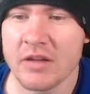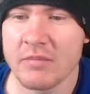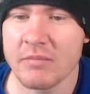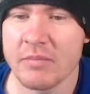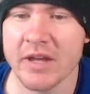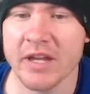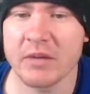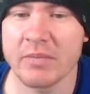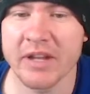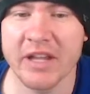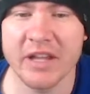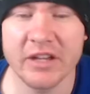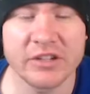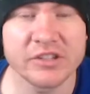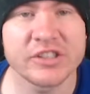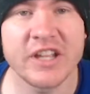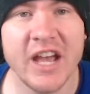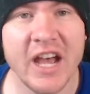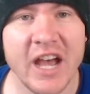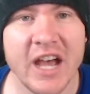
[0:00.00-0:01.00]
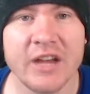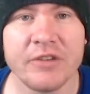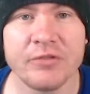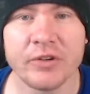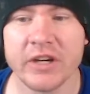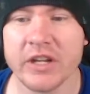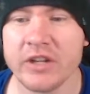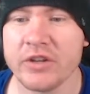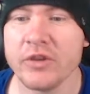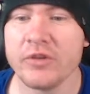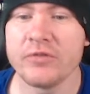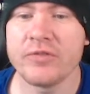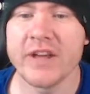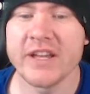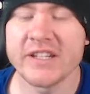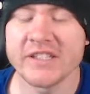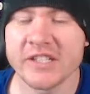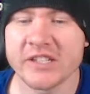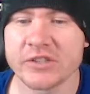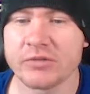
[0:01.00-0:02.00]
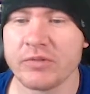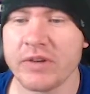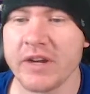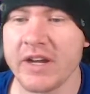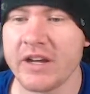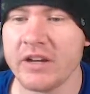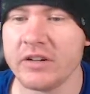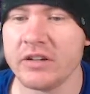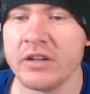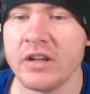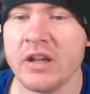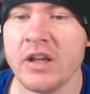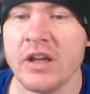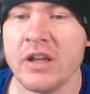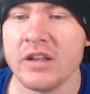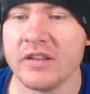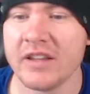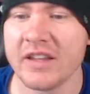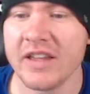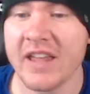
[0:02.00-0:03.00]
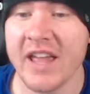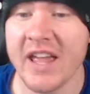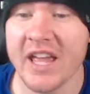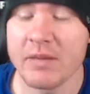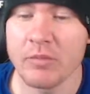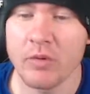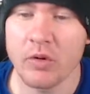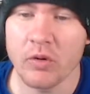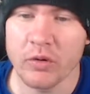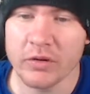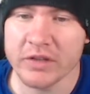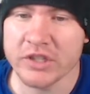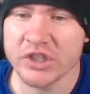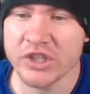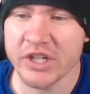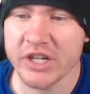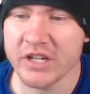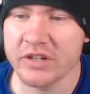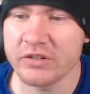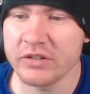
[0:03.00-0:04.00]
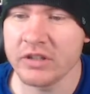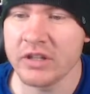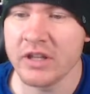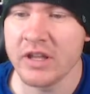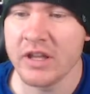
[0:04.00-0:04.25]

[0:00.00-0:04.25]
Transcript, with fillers: make a beginner's guide for any new faces around the game or the channel,